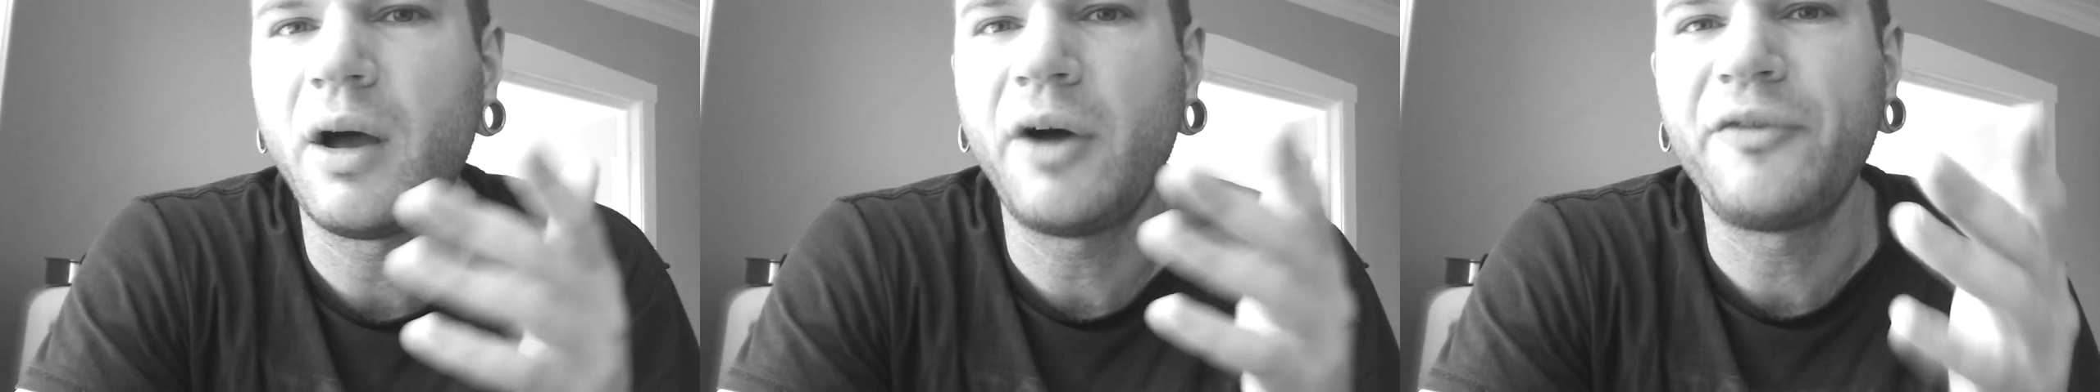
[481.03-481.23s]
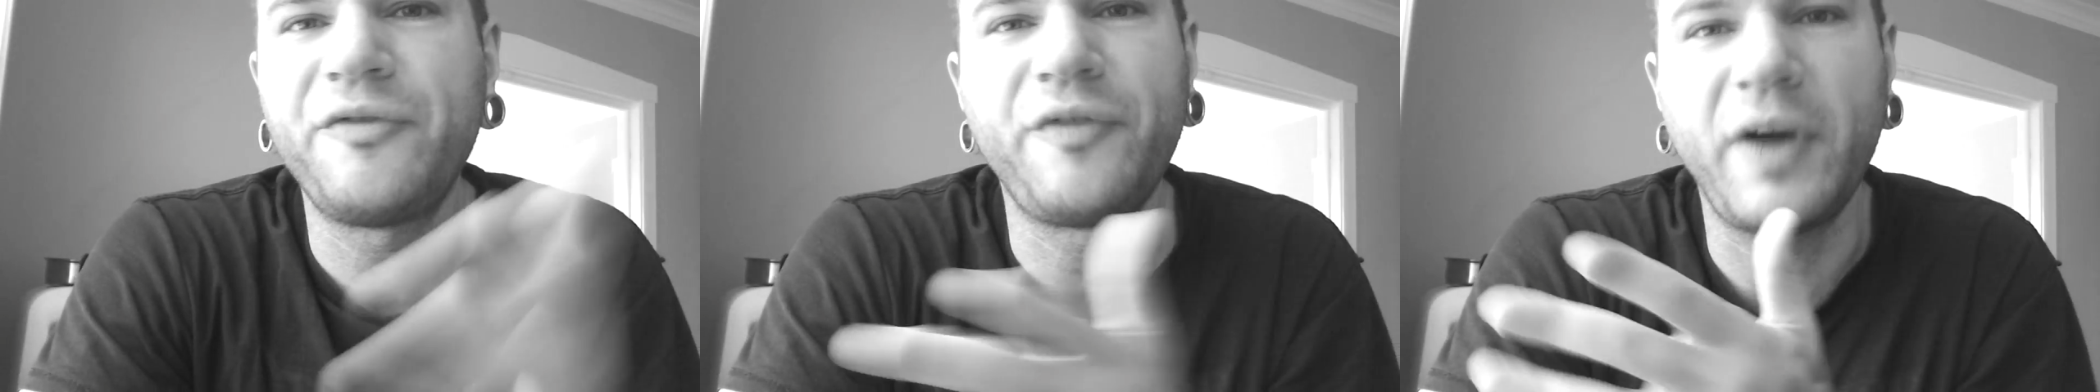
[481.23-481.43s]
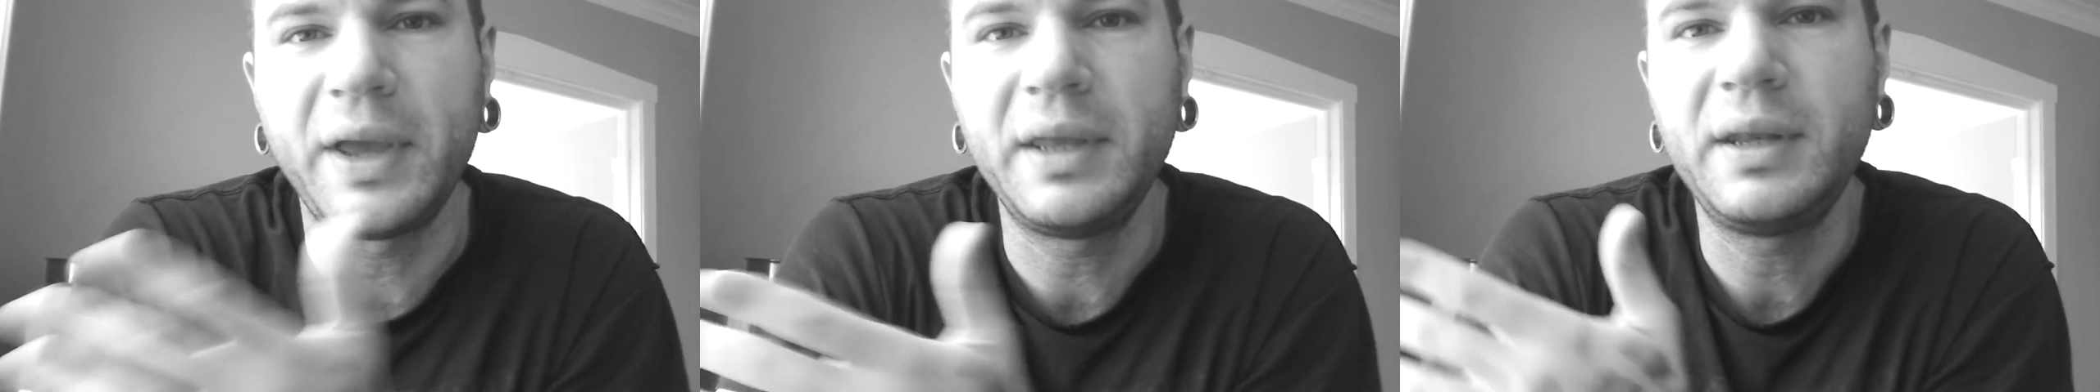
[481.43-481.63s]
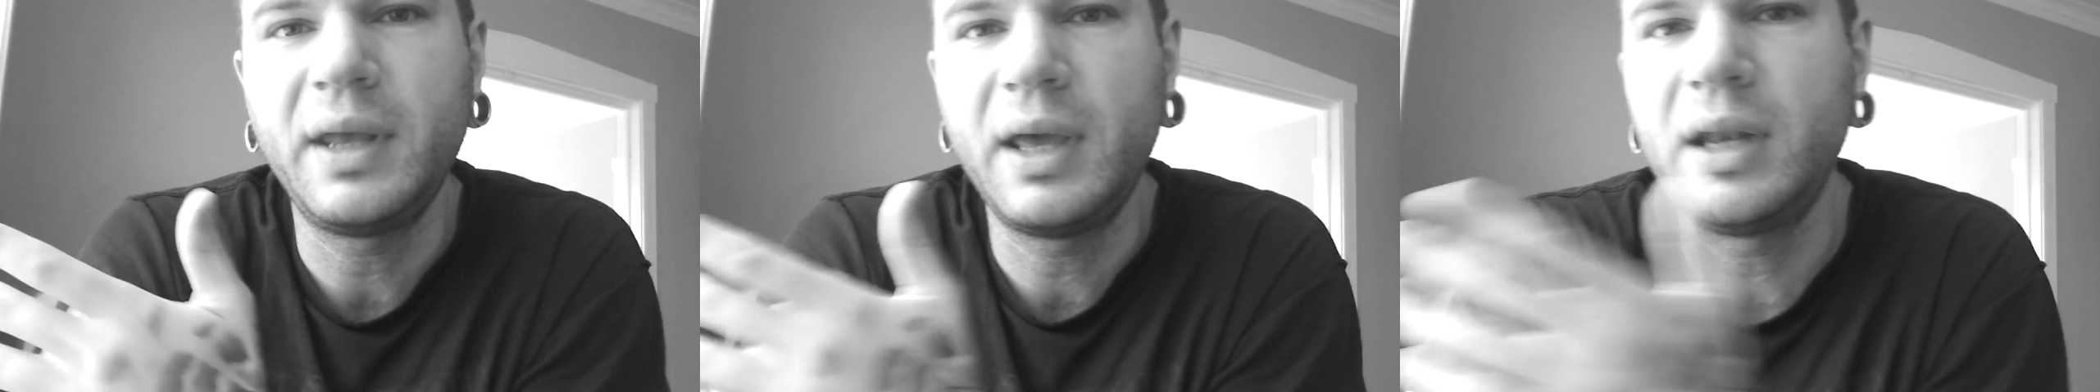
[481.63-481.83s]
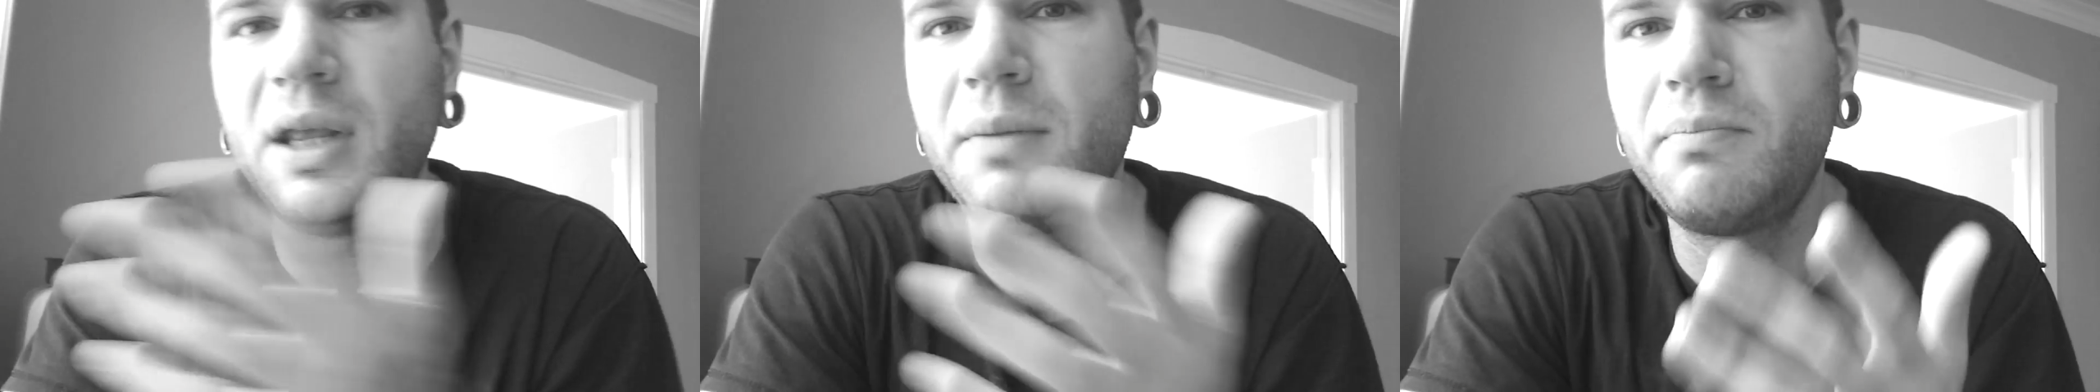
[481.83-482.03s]
a fight
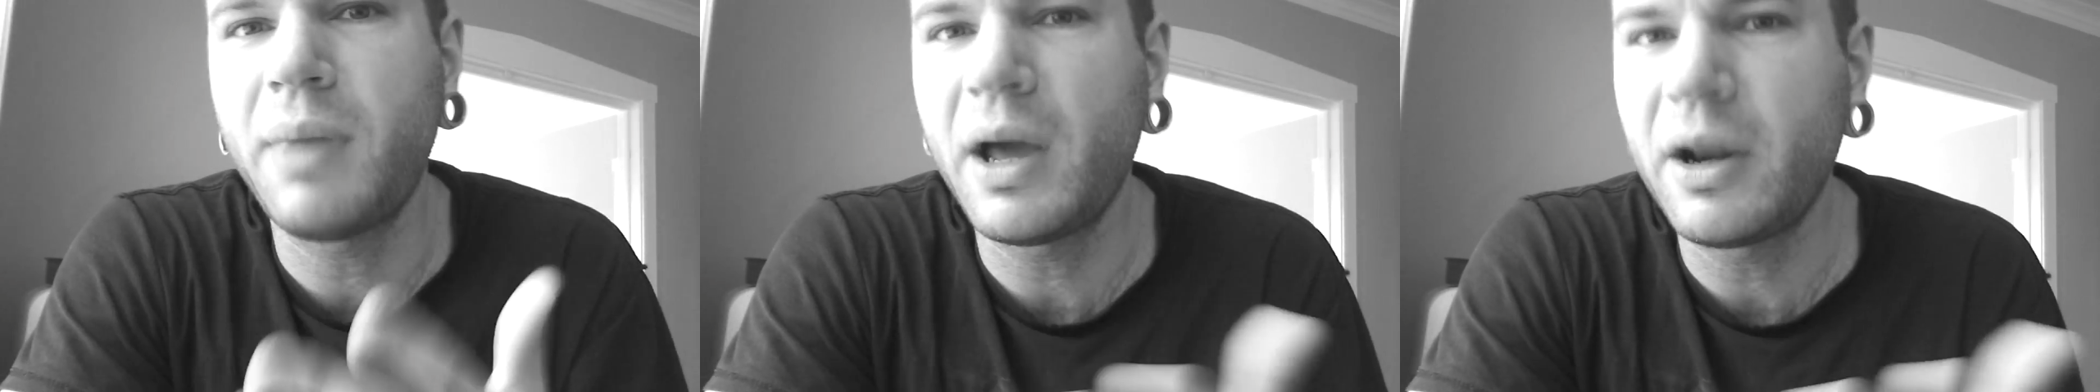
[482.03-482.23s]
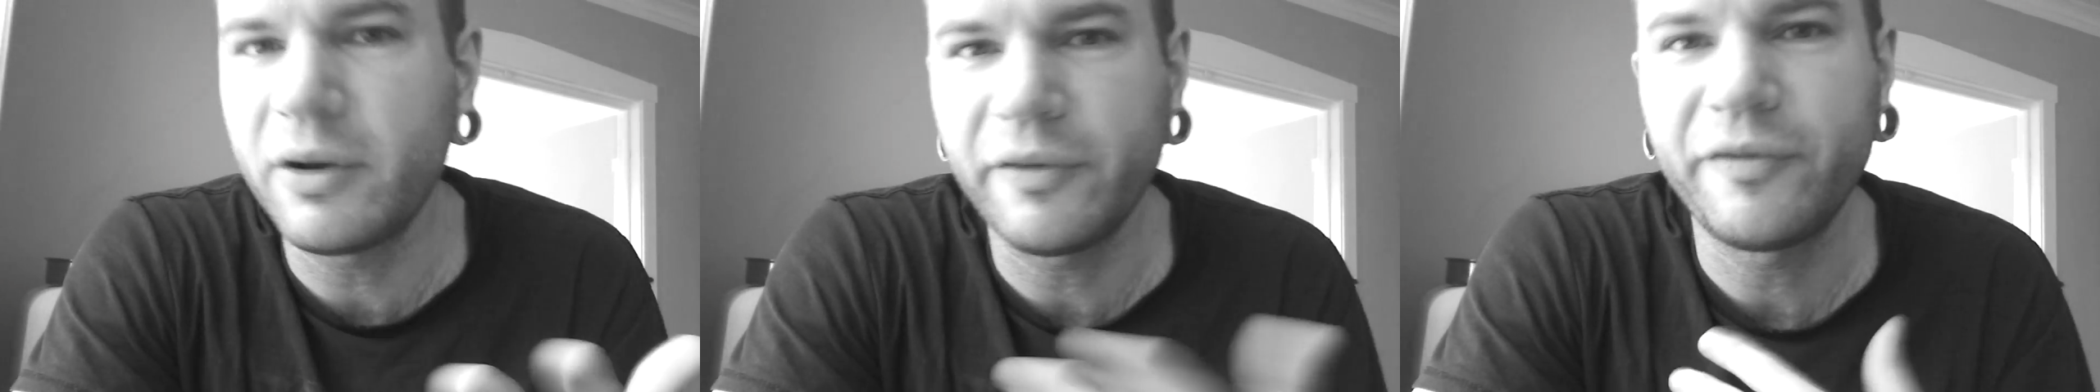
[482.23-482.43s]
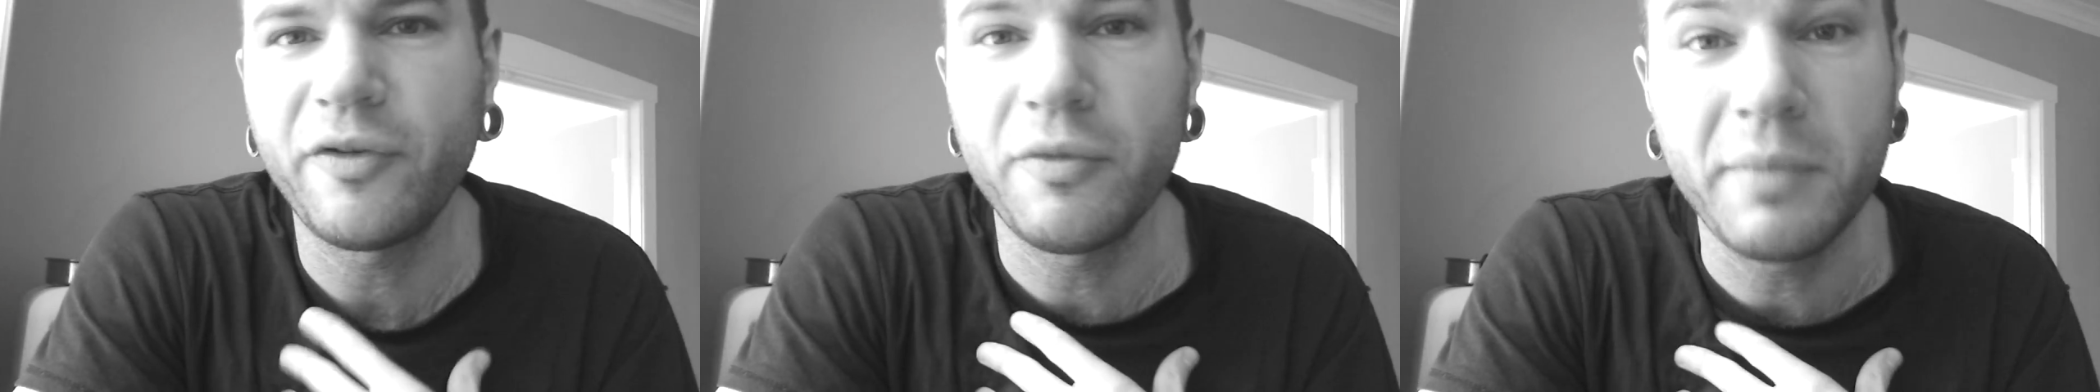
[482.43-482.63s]
any better for